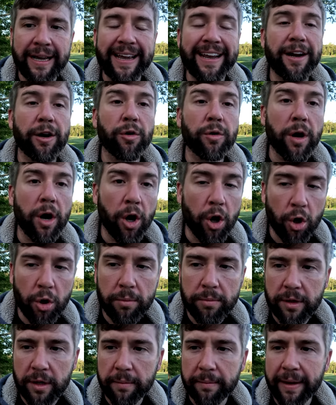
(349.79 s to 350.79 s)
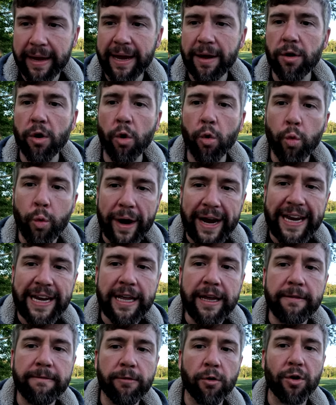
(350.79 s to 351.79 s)
and on home command
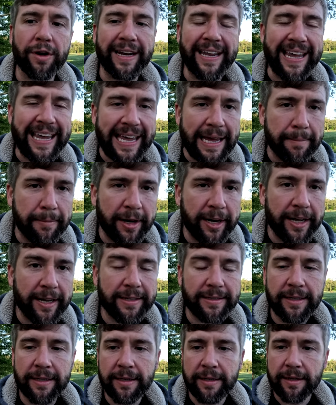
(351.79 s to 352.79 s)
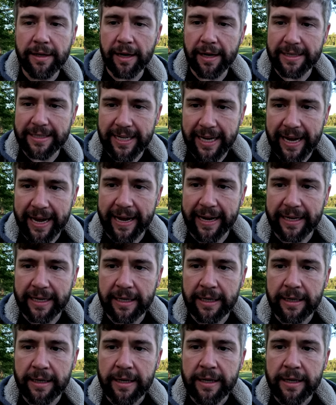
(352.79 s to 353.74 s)
awaiting for an imminent attack.